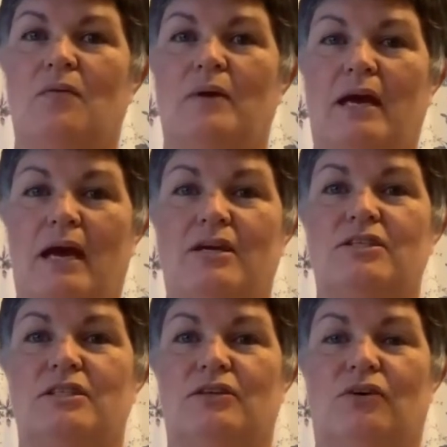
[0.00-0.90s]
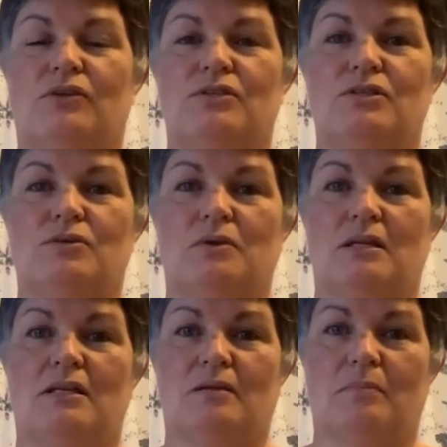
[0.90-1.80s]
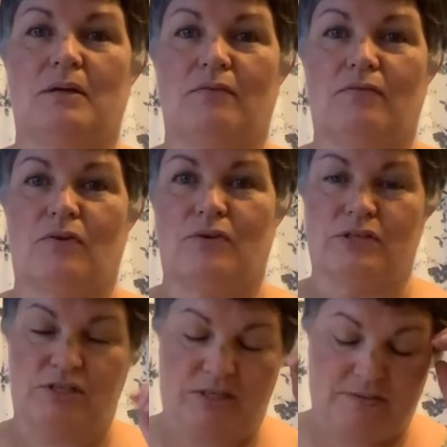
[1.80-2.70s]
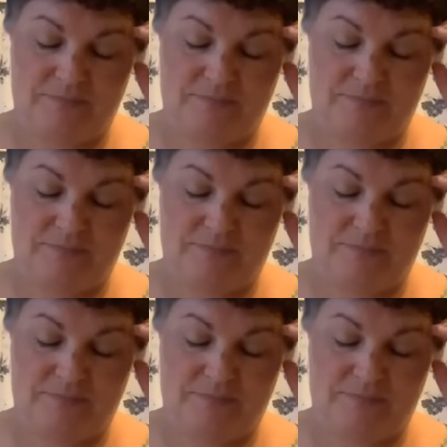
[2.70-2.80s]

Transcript: We actually got to do a little bit of foraging